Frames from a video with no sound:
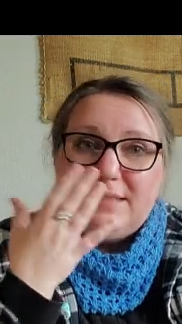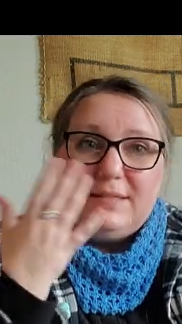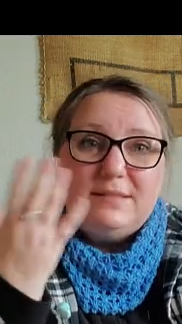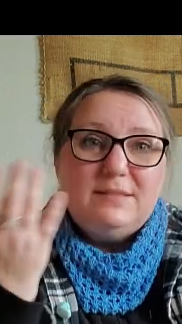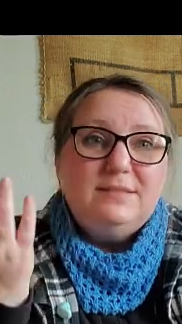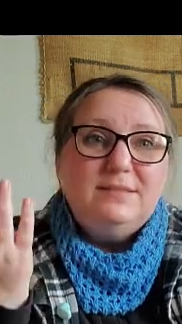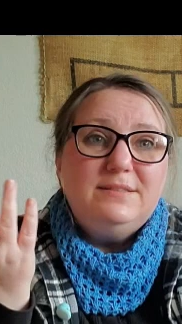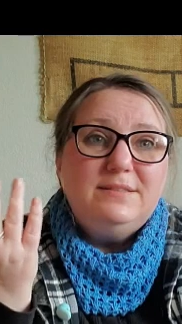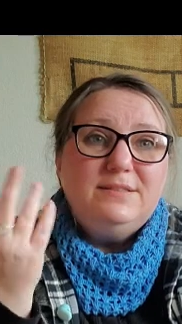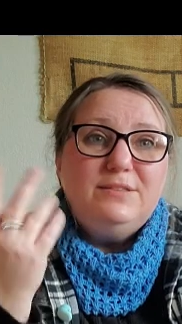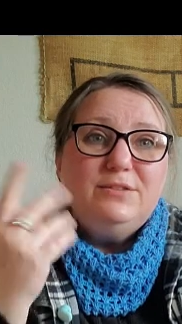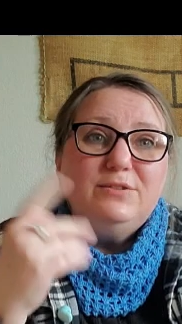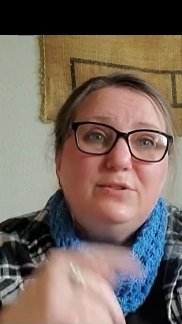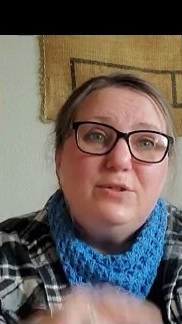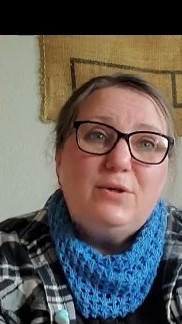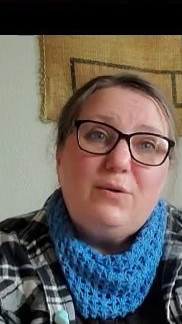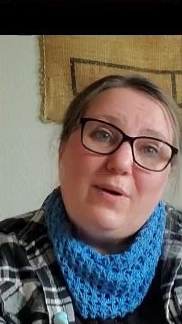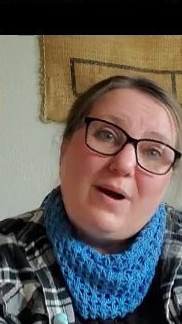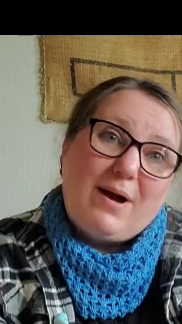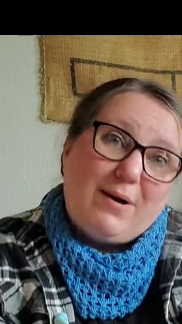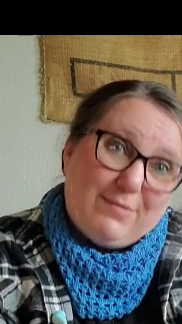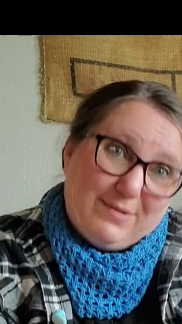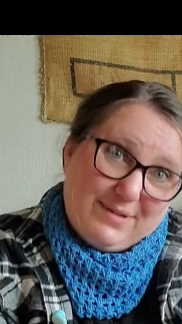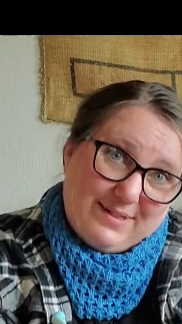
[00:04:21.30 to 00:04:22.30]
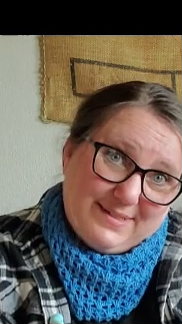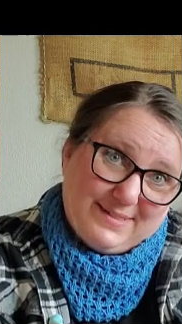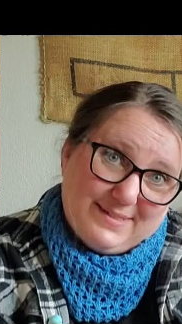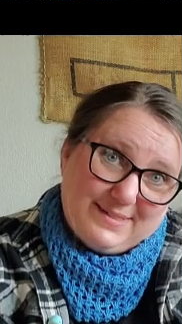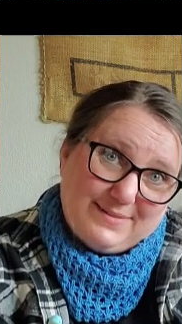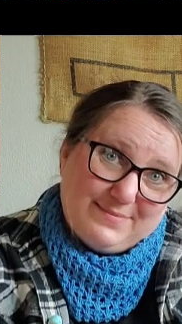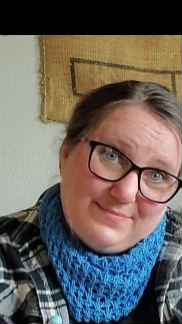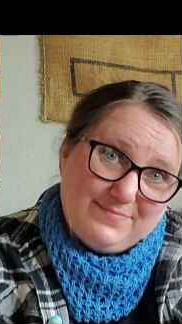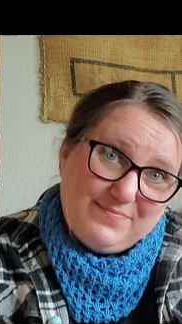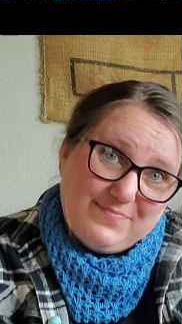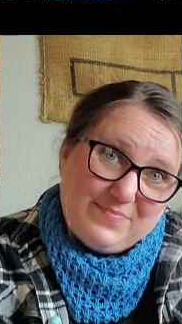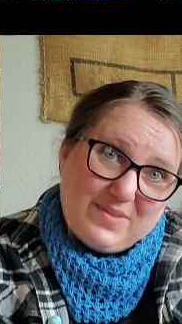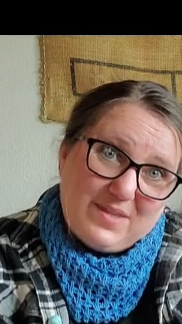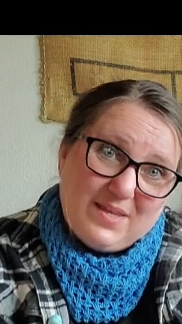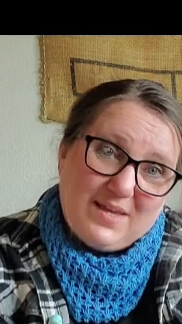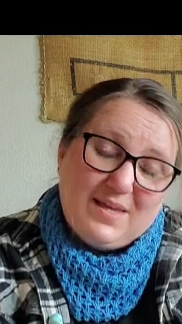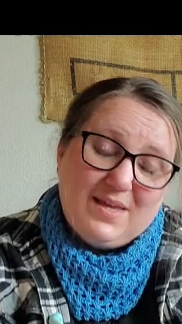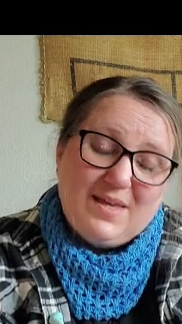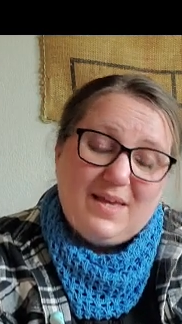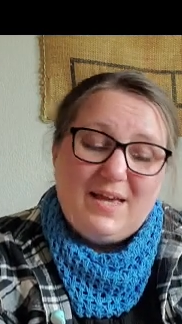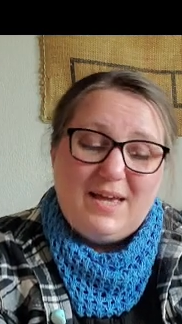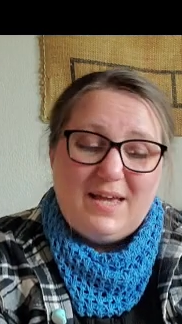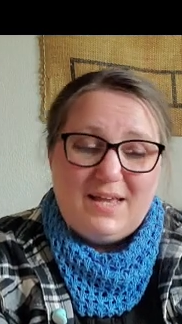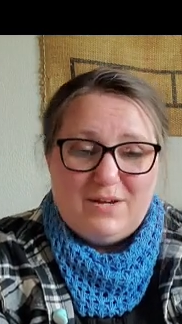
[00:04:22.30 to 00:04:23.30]
you know how it is.
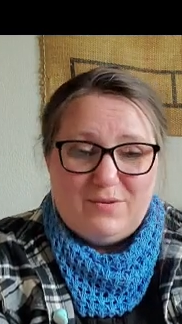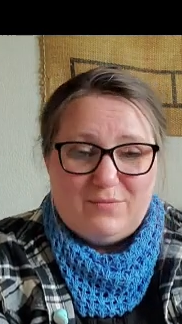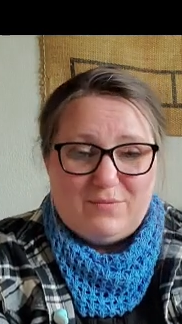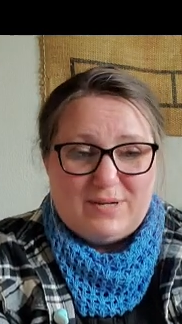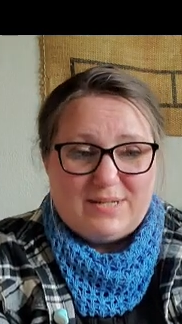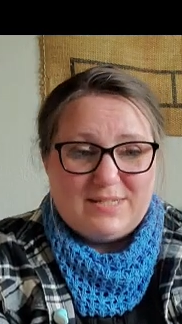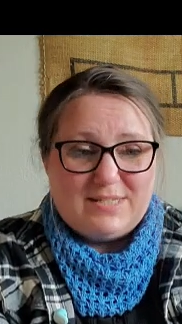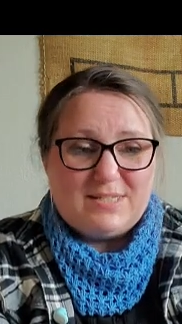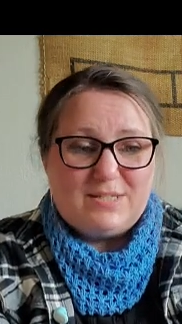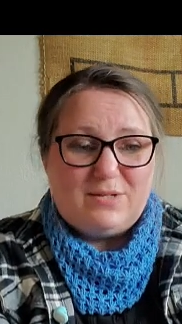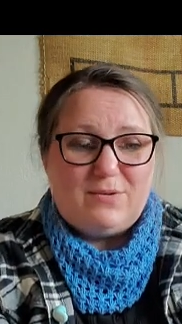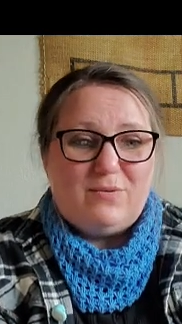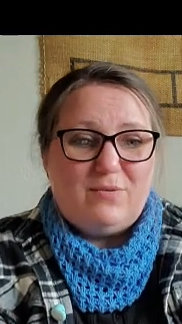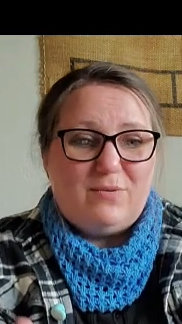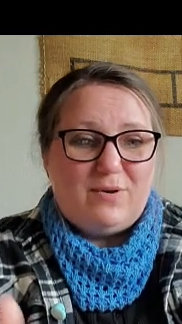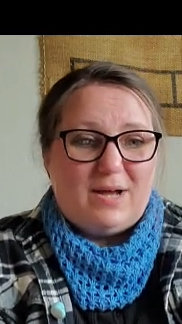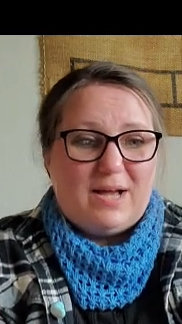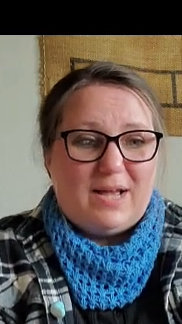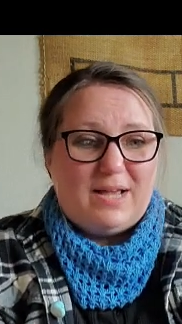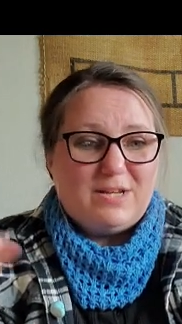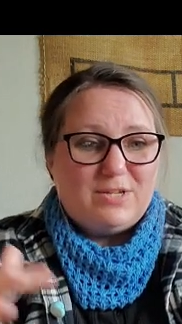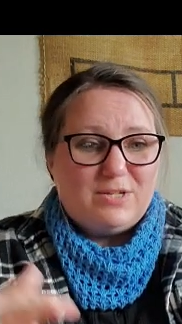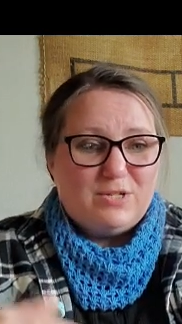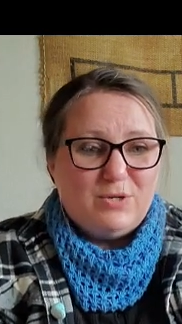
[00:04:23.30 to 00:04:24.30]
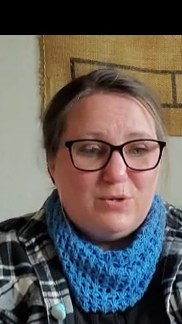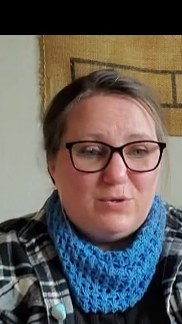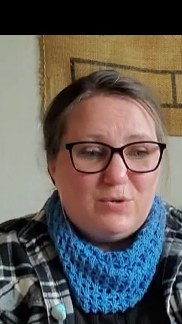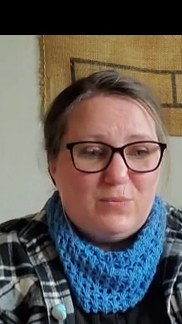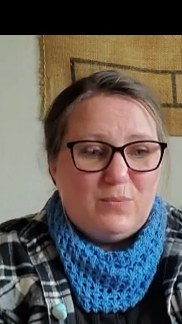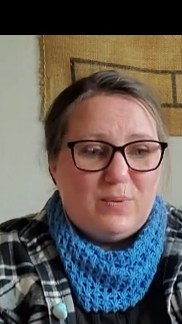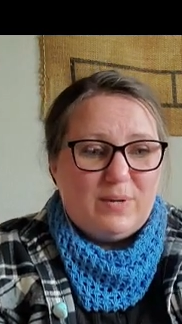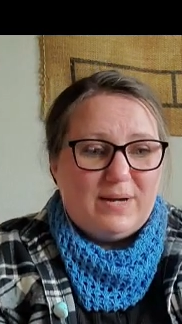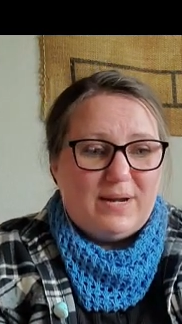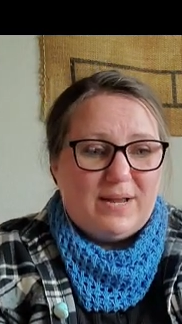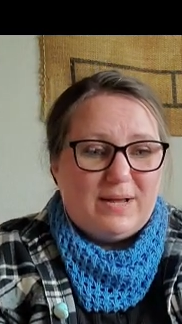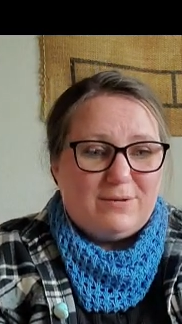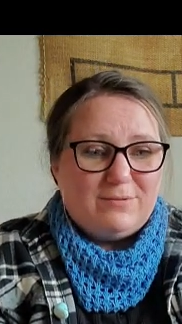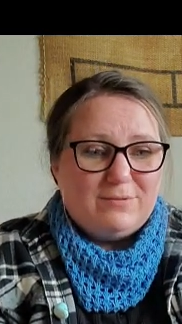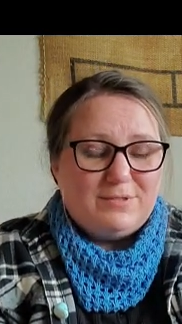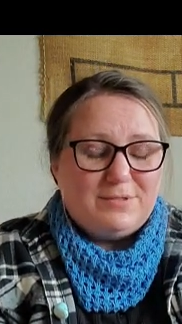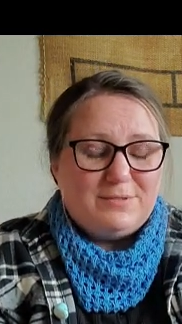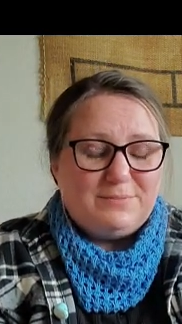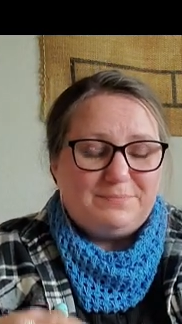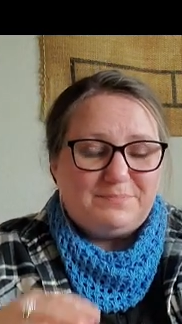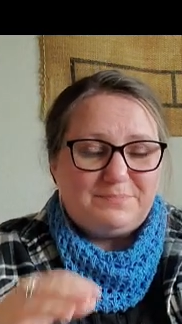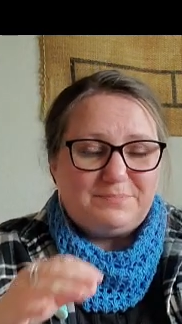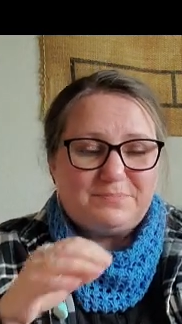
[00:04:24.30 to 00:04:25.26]
Anyway, so I took one out,